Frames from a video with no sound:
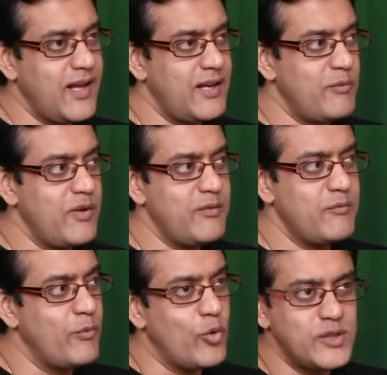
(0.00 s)
And
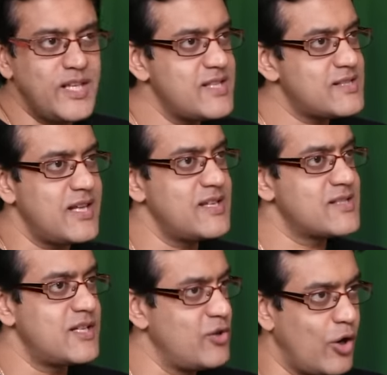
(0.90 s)
when both these
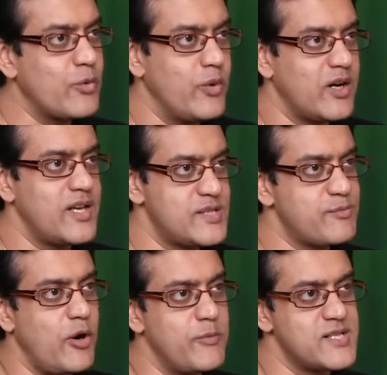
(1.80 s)
things did not work,
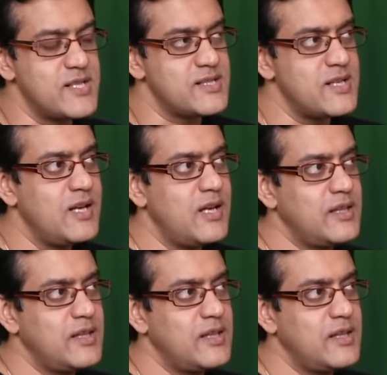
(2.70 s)
his promises,